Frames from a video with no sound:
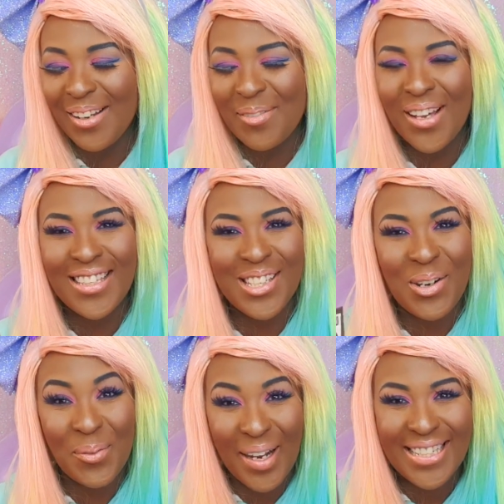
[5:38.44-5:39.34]

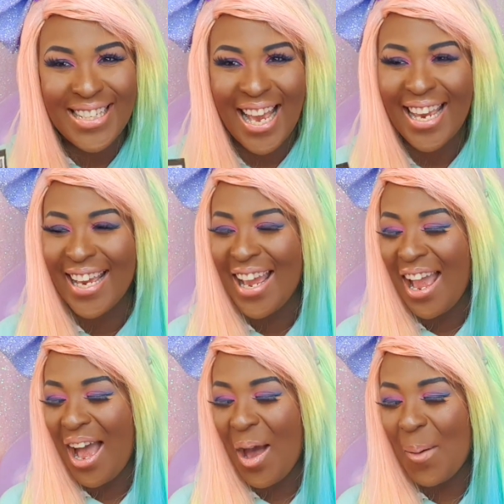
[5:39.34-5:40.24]
Until one day,
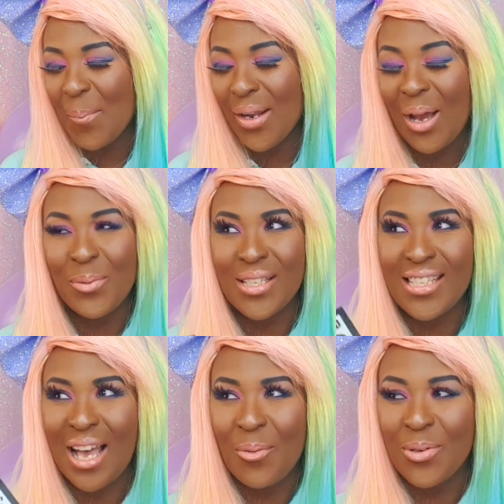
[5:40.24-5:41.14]
when I was
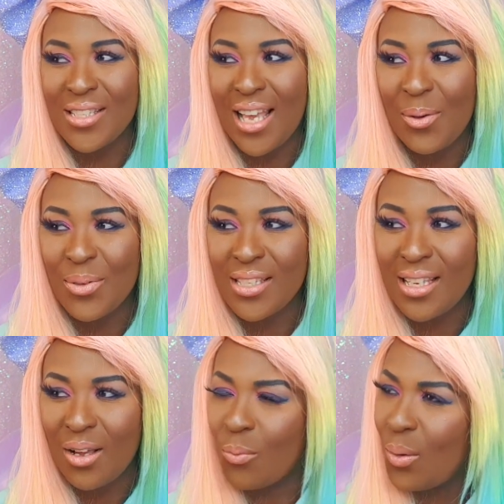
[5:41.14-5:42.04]

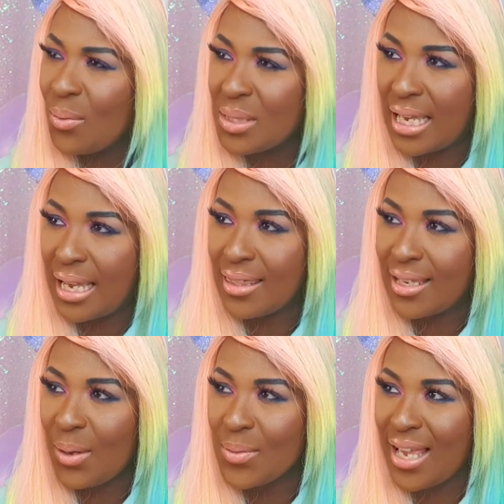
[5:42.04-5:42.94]
where was I? I
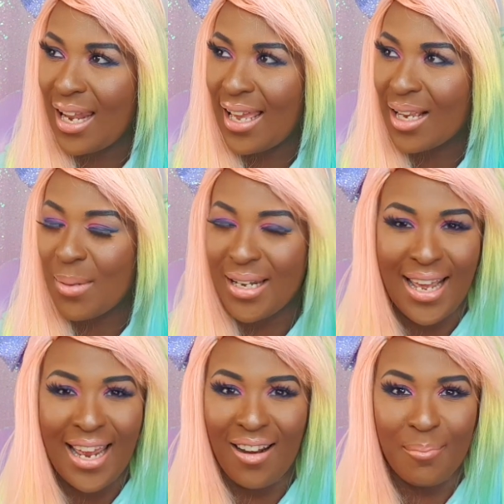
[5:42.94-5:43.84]
think I was at like my
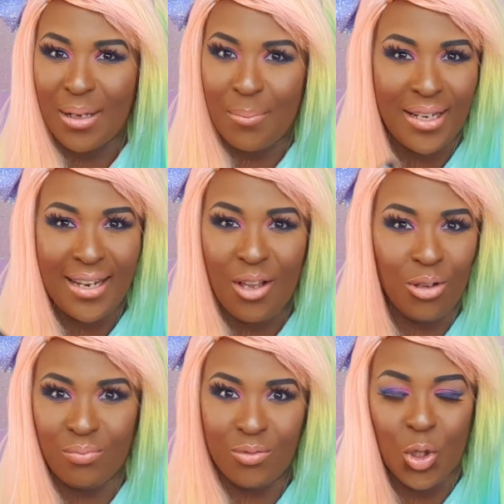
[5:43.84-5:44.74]

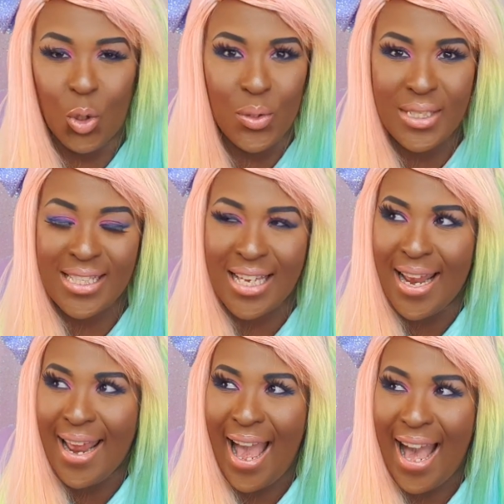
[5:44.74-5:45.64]
nail course,
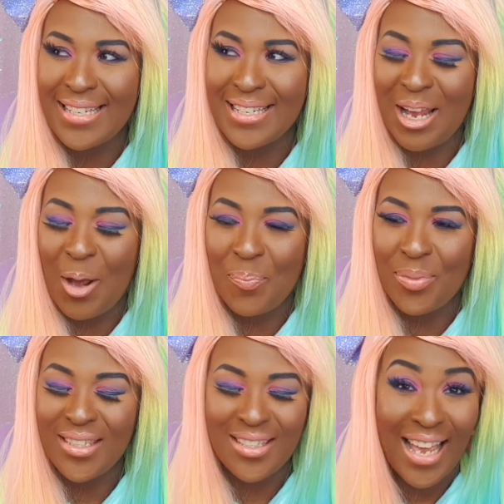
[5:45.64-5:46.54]
and
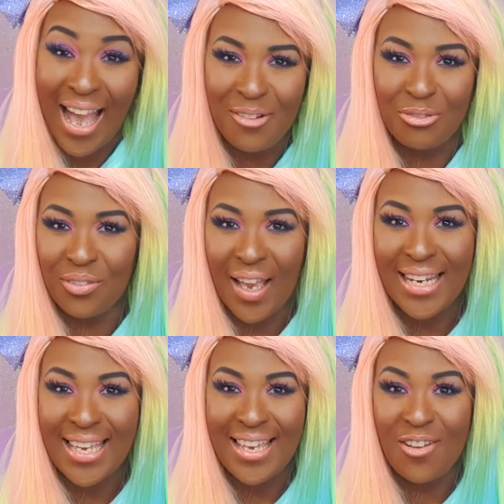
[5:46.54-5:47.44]
they didn't have
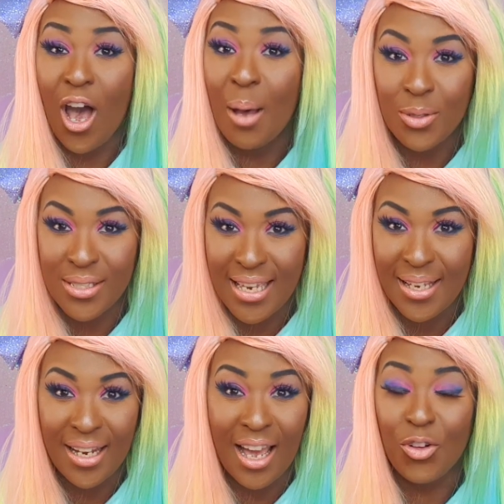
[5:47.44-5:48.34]
any herbal tea,
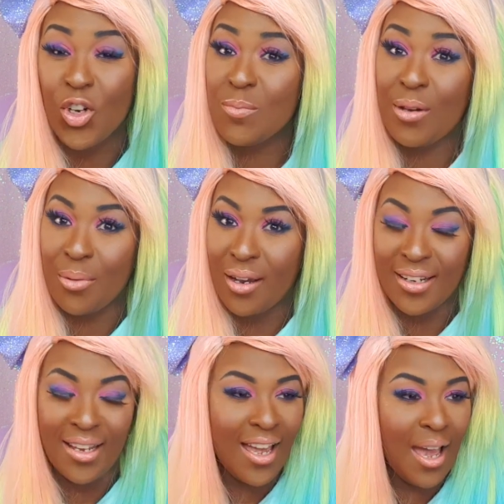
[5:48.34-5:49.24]
and I forgot to bring
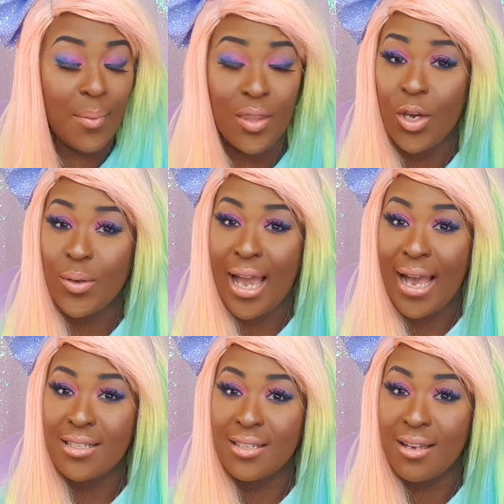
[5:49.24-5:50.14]
mine, but they only
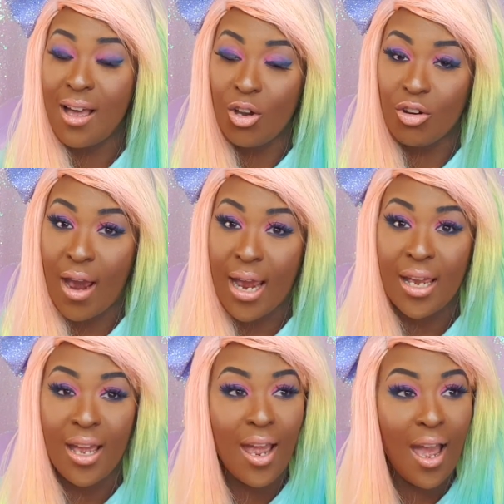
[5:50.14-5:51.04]
had Earl
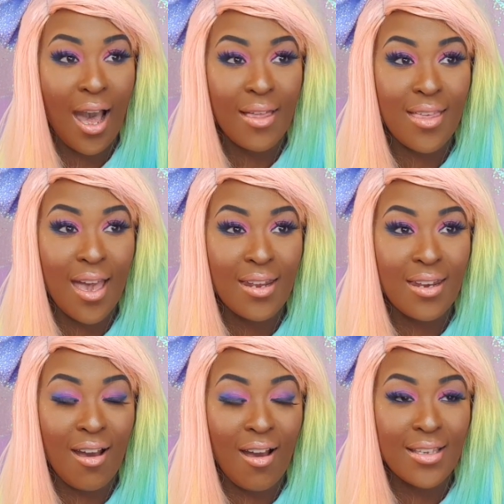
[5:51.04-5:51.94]
Grey, and
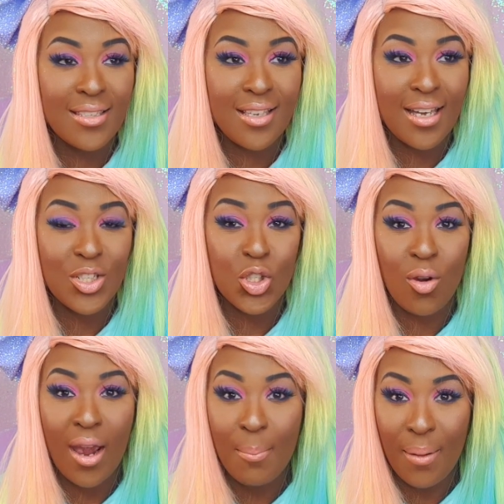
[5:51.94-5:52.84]
then I decided to
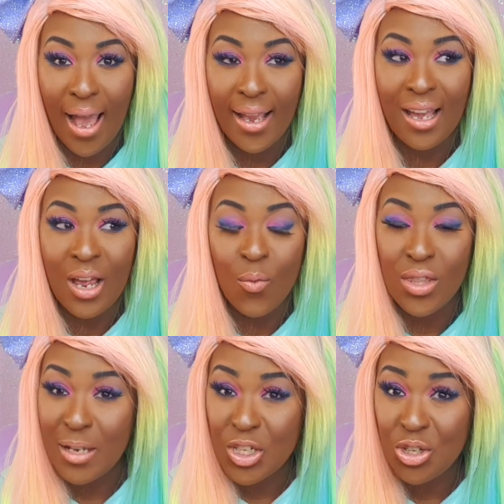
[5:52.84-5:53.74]
try it black with a
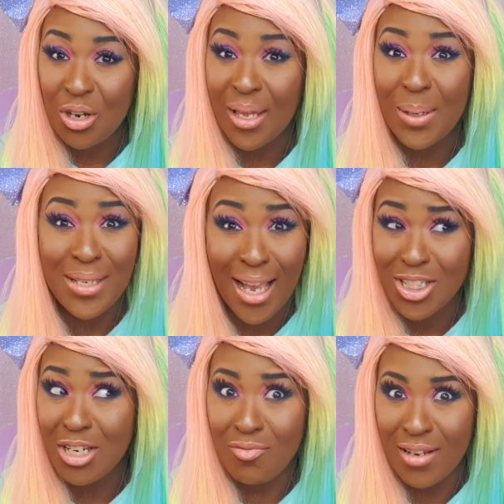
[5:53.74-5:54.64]
bit of sugar, and it was
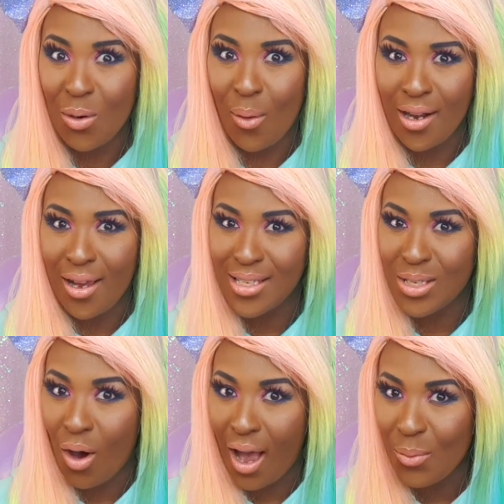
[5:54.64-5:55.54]
actually really quite nice.
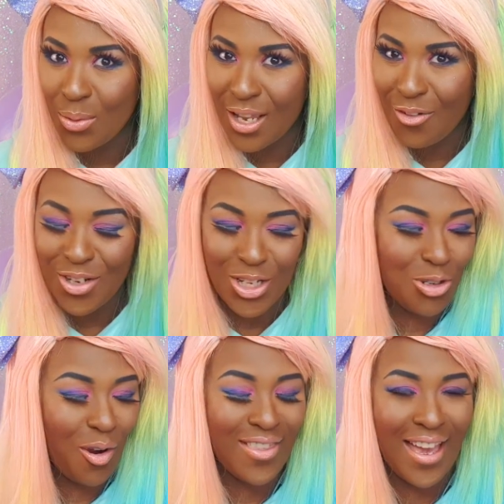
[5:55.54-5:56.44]
So I will definitely
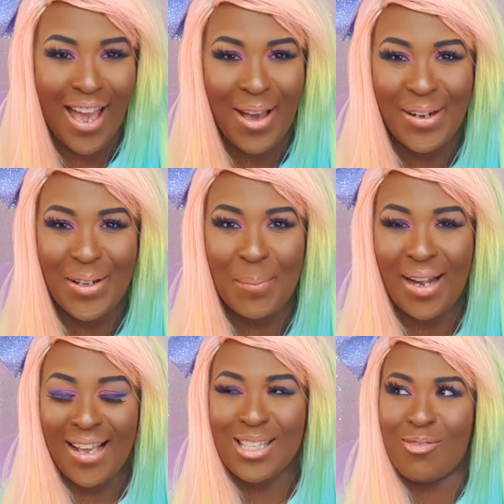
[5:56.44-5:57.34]
try that out a little bit
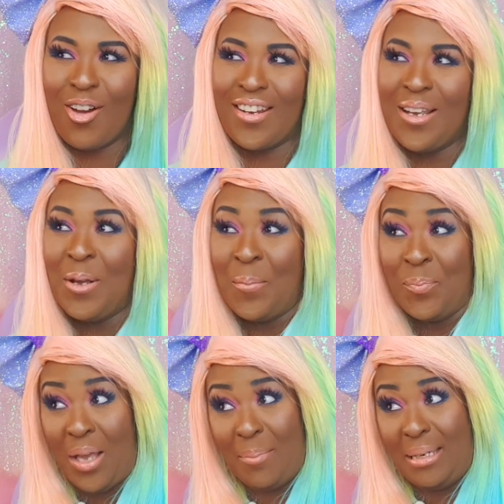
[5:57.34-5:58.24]
later on.
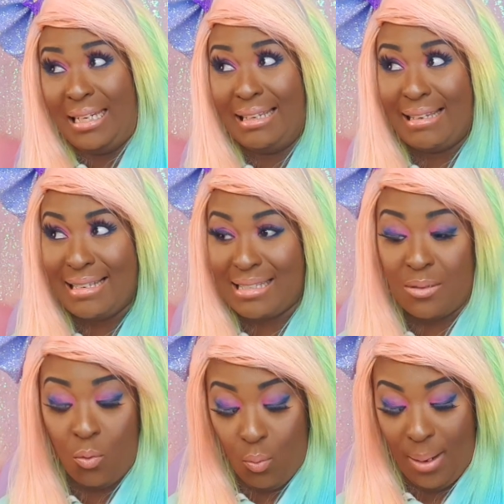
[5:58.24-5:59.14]
I mean, it is
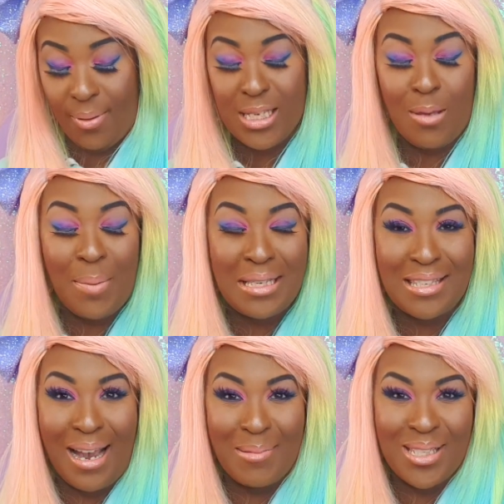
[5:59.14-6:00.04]
way past my
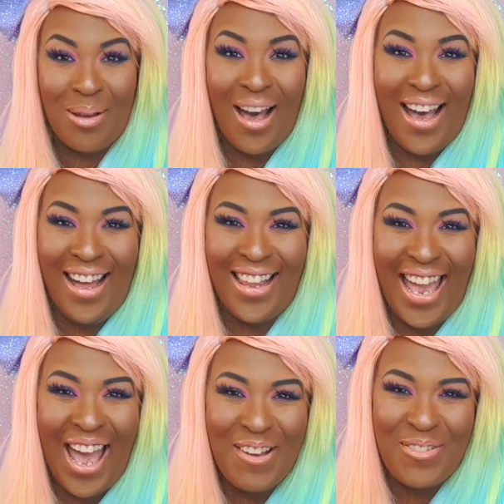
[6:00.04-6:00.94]
bedtime, so I'll
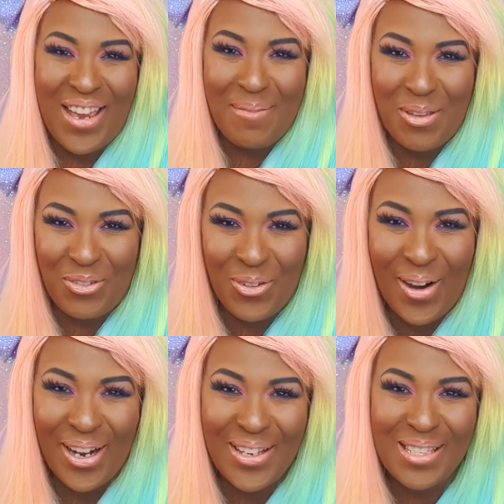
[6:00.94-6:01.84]
have it before
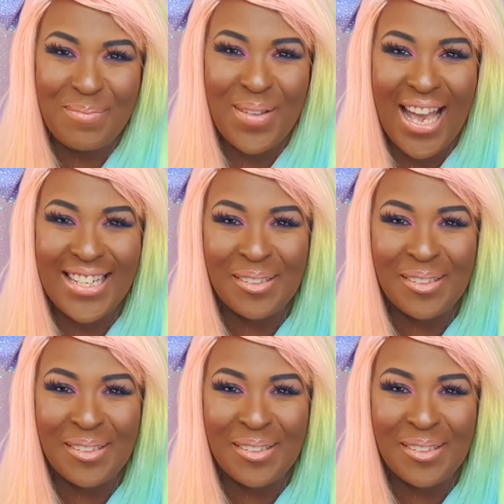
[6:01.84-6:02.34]
I go to bed.